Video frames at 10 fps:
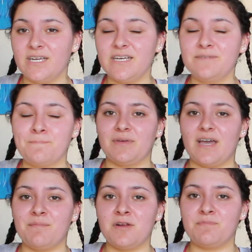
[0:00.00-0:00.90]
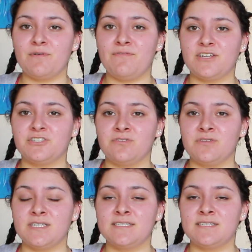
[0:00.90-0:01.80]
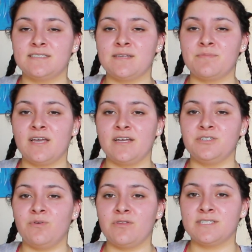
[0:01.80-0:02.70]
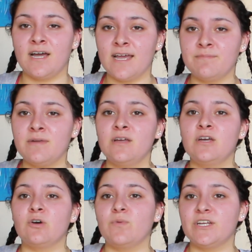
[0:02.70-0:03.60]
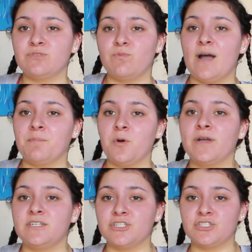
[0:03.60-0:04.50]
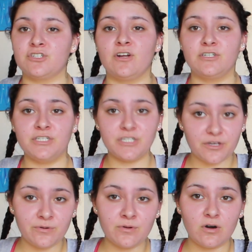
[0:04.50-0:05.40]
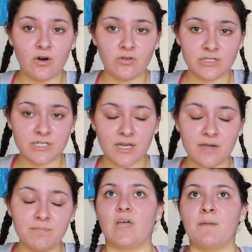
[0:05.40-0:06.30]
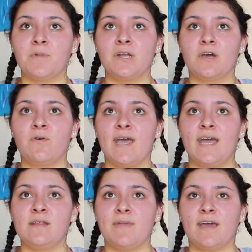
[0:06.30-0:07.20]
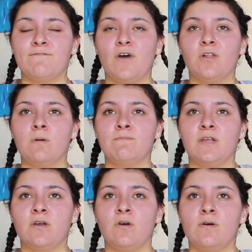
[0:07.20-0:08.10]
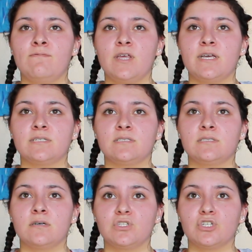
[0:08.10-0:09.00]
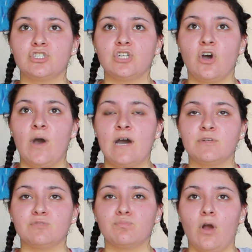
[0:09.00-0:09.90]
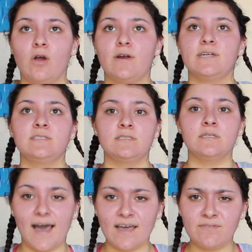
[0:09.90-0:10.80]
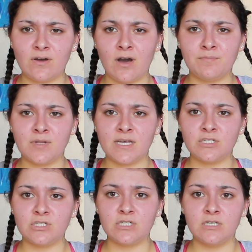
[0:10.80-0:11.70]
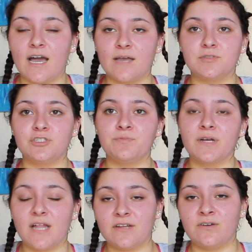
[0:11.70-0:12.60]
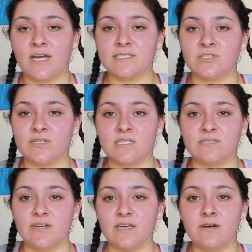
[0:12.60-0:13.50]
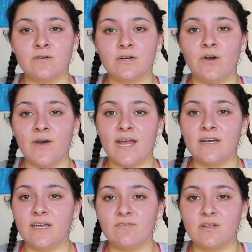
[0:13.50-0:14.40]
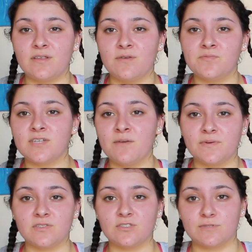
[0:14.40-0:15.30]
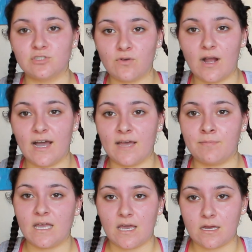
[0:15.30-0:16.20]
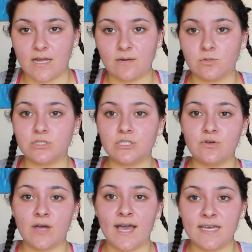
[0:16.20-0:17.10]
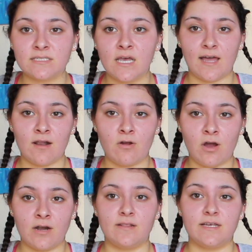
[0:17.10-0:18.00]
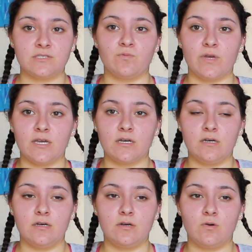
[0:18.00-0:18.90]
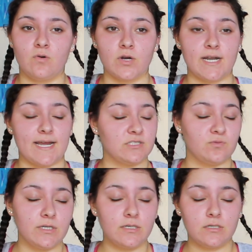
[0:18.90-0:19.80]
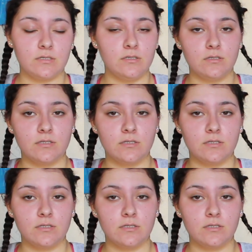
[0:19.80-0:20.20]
it. But yeah, I'm not a professional. This isn't something I do all the time, which I'm going to start to do all the time. I'm gonna go ahead and make a follow-up video of this to show how much progress I've accomplished. I'm super glad you guys enjoyed this video. Go ahead and give it a thumbs up and subscribe, and I will see you guys later on this week or next week.